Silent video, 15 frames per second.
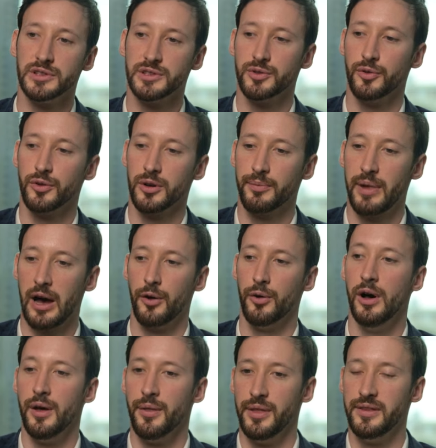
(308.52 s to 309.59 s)
just talk about
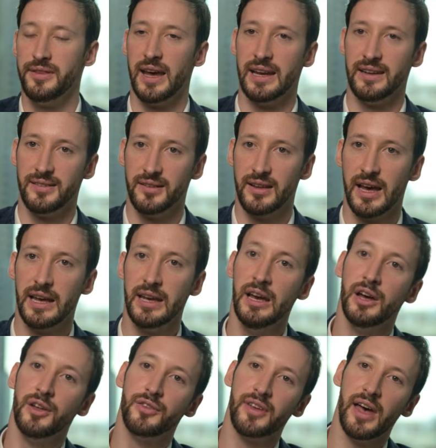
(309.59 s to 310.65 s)
the day-to-day.
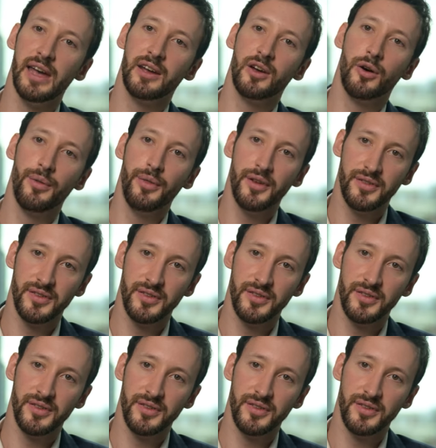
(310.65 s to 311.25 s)
Take on the